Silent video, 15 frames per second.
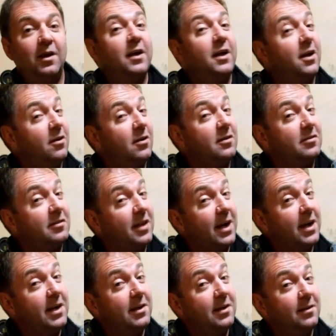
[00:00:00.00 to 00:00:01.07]
Can I
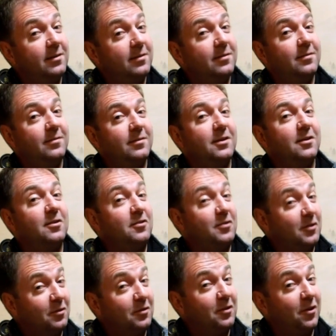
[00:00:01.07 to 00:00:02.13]
stay? Can I
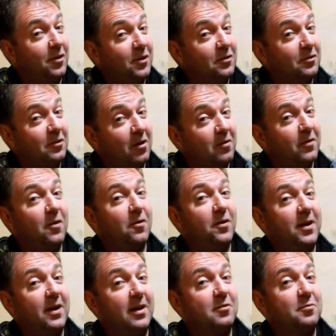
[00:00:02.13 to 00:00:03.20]
still sit on your sofa, or do
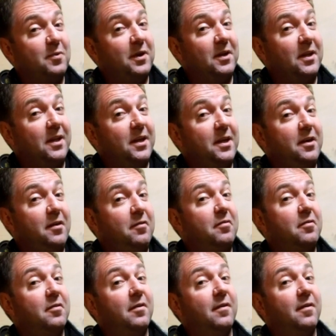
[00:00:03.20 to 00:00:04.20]
you ask me to leave?